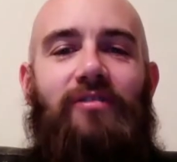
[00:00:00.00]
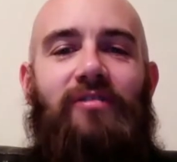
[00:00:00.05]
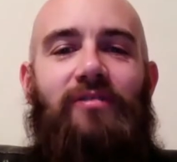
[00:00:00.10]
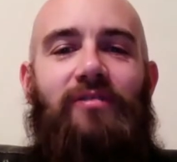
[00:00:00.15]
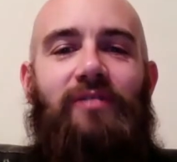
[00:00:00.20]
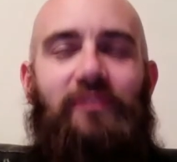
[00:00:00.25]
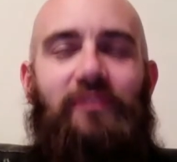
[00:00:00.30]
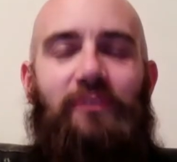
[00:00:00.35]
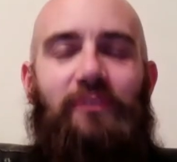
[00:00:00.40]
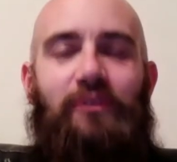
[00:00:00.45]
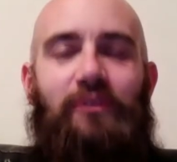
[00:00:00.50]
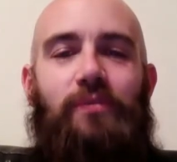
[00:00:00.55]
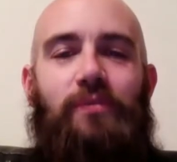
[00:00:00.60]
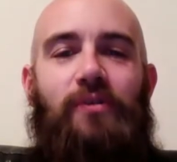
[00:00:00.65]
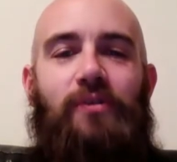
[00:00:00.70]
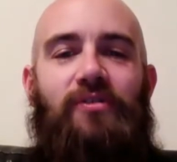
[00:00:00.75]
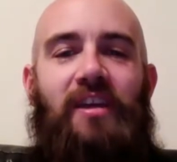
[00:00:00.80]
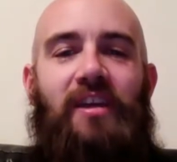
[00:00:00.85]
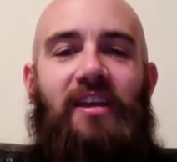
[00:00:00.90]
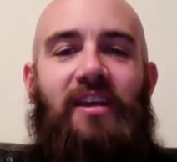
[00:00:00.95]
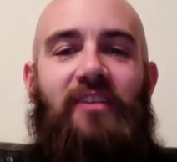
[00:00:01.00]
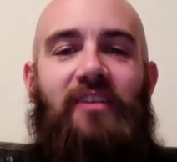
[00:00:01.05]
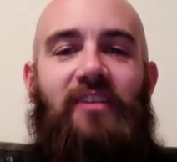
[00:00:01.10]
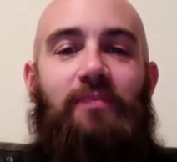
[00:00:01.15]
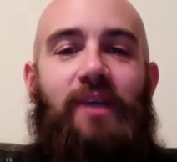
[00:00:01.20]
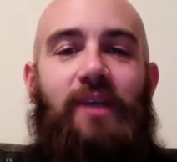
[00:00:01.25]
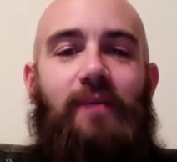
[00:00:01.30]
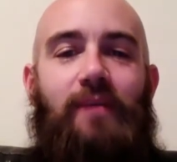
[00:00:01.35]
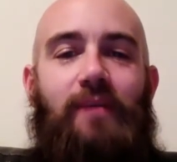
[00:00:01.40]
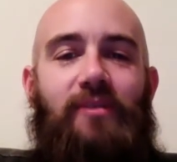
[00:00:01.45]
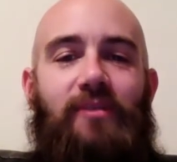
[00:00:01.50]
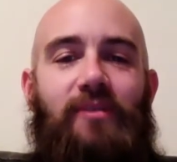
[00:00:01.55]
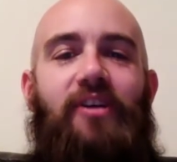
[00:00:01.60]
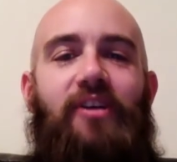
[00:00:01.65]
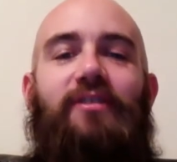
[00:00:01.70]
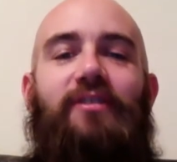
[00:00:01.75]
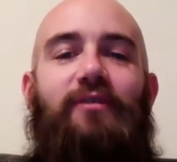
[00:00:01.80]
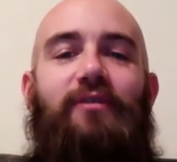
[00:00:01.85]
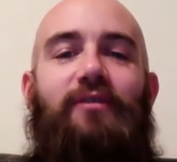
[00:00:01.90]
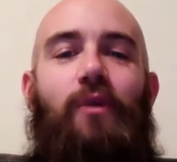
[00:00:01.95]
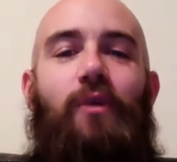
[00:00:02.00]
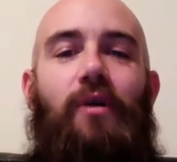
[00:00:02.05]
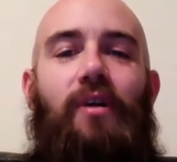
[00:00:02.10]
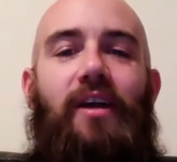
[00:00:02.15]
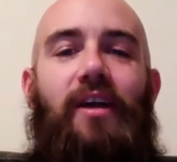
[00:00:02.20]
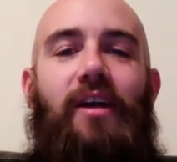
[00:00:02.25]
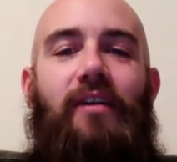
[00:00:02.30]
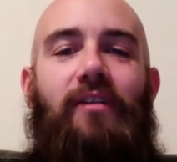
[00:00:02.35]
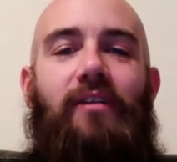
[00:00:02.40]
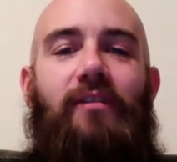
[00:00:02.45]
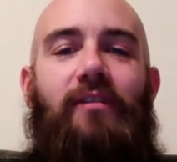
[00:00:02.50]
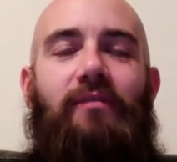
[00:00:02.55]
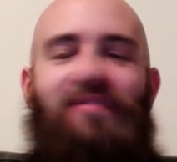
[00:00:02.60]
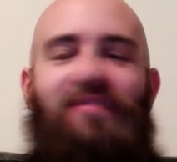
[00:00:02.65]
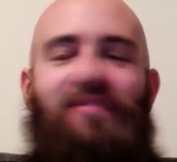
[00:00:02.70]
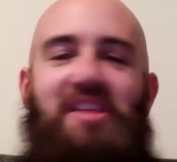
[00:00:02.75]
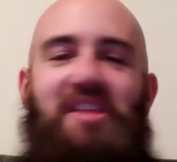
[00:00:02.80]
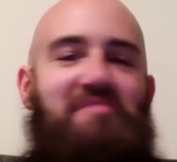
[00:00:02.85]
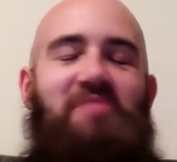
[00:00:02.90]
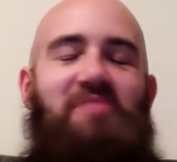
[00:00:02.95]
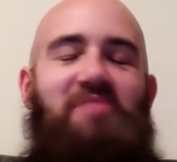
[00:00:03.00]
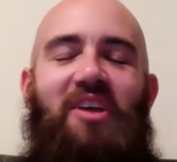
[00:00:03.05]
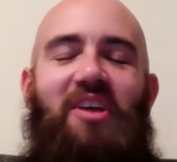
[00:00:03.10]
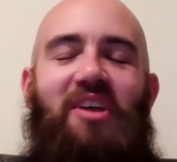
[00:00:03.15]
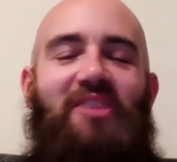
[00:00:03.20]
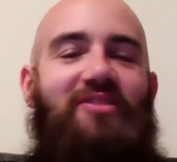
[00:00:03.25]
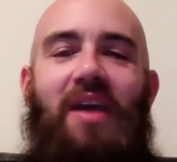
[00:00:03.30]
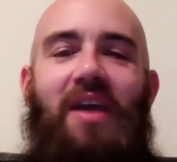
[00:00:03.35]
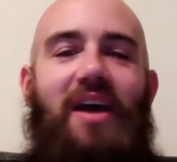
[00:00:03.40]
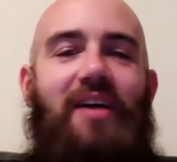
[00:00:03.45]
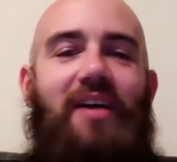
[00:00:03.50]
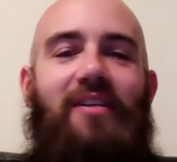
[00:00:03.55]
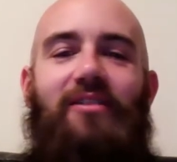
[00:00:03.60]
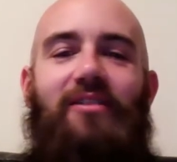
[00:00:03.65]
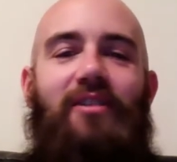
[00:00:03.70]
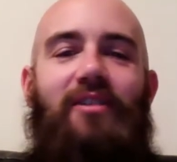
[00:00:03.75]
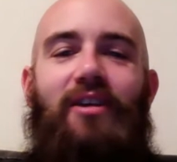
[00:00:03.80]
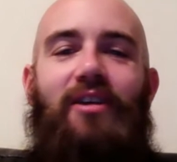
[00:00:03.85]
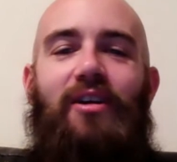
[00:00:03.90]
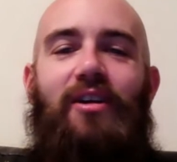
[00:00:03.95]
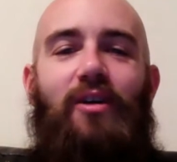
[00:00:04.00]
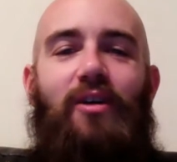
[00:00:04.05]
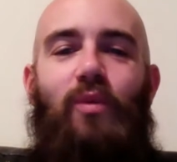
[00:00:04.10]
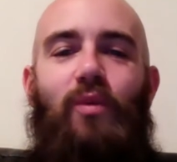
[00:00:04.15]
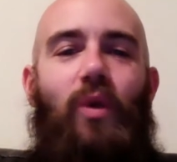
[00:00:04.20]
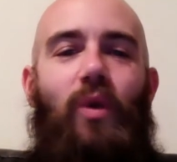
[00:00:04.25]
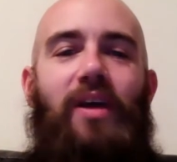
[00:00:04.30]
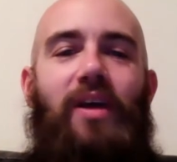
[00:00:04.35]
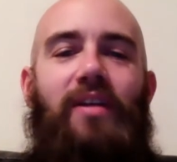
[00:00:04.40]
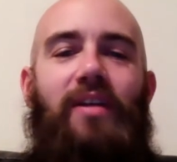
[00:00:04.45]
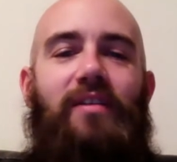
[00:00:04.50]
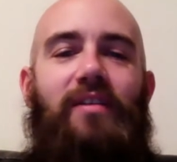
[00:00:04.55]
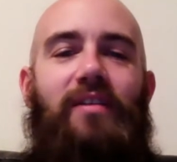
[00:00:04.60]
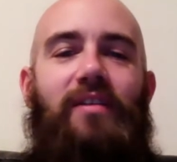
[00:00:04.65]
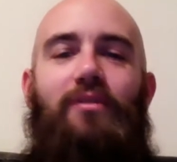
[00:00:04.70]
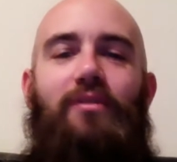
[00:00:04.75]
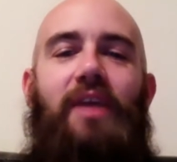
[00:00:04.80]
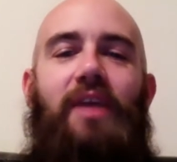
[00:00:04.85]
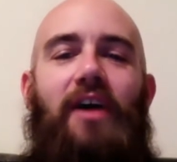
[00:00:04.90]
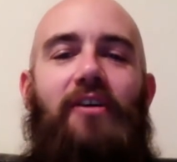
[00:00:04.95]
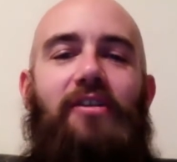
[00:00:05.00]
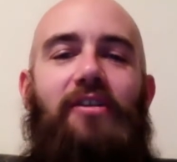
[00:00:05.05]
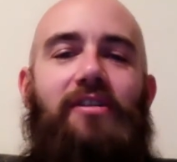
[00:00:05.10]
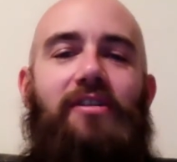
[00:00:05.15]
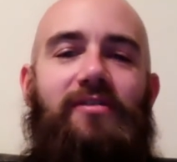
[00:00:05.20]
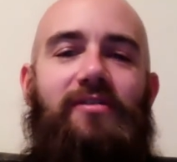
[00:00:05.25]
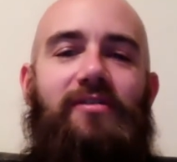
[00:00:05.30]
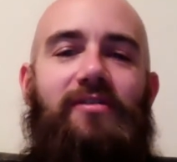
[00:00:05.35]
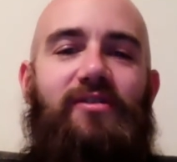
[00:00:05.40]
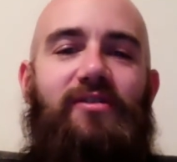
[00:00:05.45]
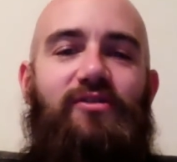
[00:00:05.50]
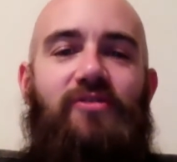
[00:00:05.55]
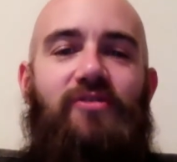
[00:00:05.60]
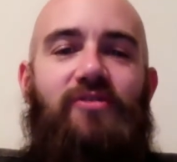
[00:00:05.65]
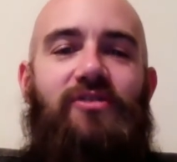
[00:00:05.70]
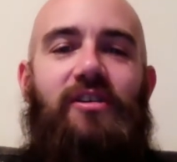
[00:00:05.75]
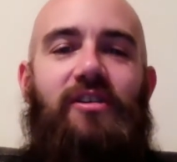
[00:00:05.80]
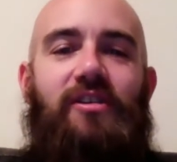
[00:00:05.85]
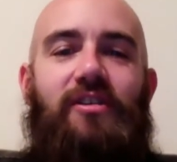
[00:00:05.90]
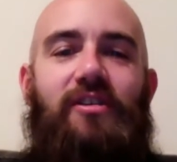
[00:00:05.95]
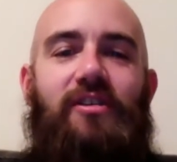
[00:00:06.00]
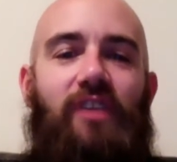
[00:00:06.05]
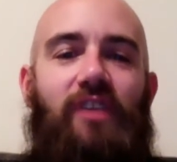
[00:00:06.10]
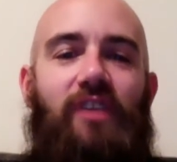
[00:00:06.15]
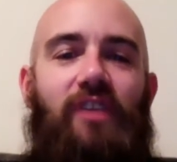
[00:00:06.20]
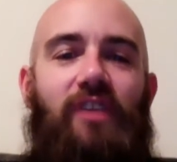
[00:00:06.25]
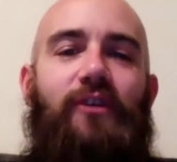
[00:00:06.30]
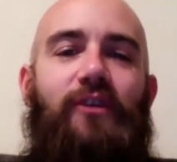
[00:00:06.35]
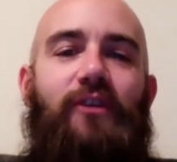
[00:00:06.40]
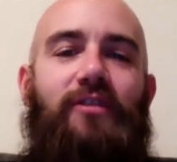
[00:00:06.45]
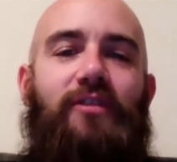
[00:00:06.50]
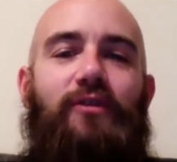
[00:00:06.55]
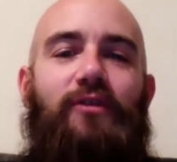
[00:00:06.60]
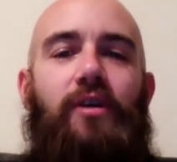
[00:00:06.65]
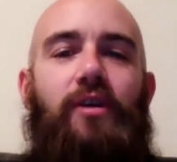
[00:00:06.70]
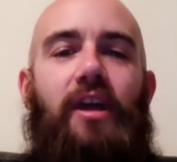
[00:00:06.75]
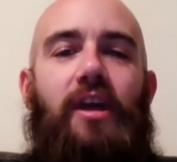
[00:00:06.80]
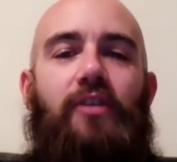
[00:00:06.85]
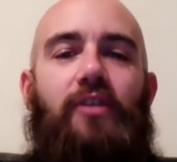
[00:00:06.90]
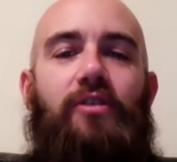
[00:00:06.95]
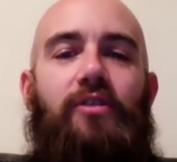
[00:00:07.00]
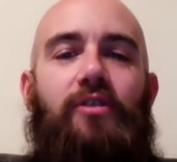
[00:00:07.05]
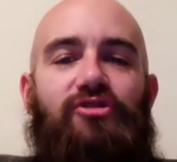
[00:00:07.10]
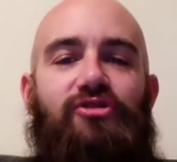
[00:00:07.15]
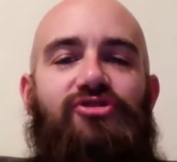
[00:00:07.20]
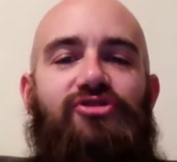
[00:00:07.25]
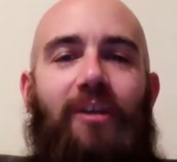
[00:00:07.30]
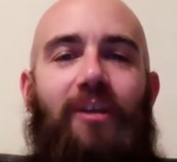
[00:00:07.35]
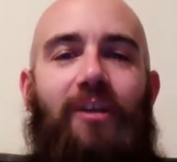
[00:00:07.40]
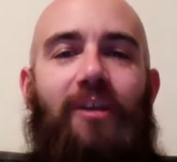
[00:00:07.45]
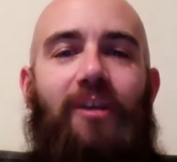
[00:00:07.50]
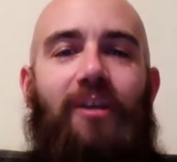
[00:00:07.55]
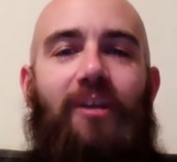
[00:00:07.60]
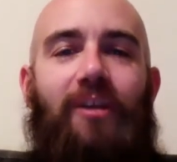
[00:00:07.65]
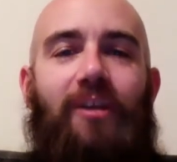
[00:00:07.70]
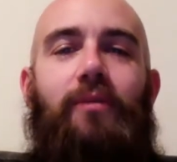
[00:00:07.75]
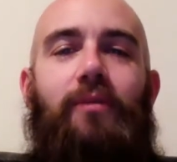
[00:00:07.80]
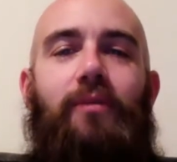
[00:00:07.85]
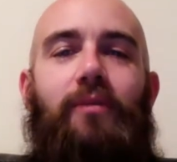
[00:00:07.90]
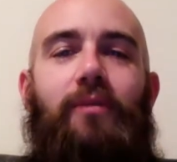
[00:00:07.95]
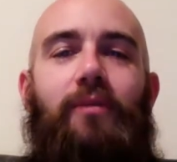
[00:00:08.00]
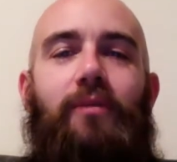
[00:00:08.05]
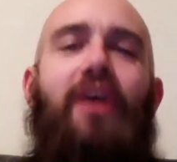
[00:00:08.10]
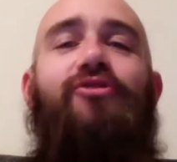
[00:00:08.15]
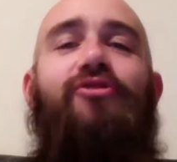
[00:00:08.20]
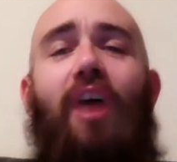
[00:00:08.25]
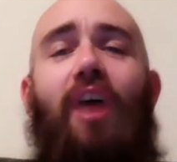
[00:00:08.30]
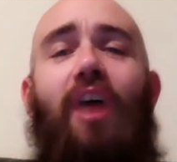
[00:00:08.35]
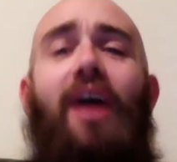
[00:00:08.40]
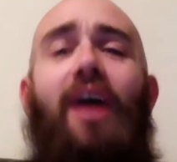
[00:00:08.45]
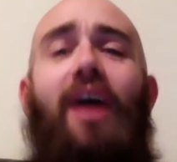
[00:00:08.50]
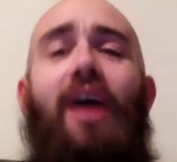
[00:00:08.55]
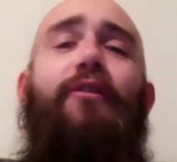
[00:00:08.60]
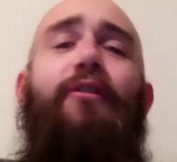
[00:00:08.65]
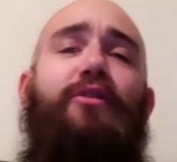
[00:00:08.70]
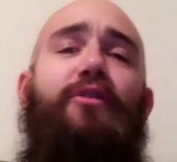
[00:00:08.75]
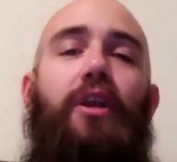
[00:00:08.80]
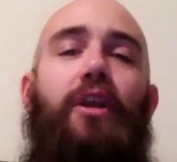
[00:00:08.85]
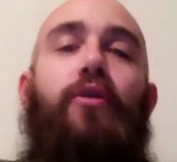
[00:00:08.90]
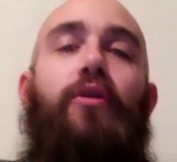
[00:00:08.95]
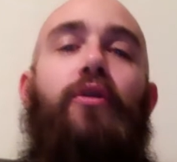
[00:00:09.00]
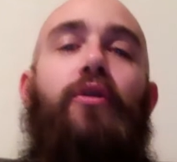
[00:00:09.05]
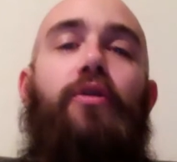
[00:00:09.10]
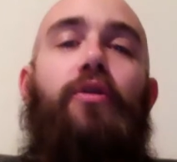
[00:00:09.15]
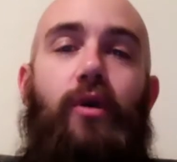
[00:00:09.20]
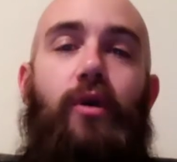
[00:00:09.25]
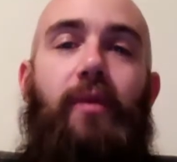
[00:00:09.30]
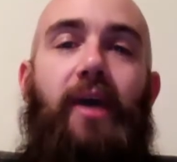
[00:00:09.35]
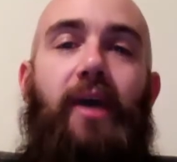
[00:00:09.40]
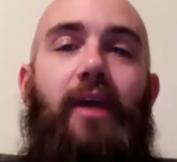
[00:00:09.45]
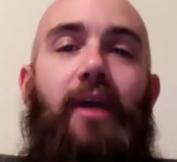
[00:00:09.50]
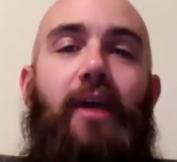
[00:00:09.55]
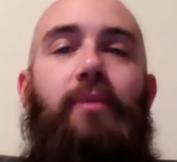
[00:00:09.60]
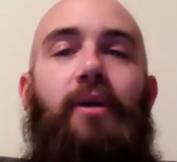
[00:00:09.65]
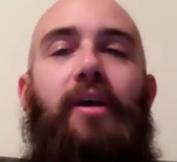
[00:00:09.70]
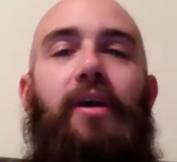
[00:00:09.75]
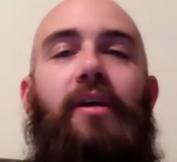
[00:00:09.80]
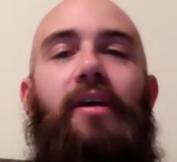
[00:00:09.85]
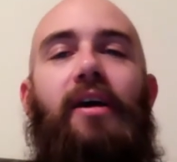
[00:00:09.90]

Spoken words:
the first person that gets blamed is the offensive coordinator. It doesn't matter what the reality of the situation is. The offensive coordinator is generally going to be, well, offensive coordinator or the quarterback, but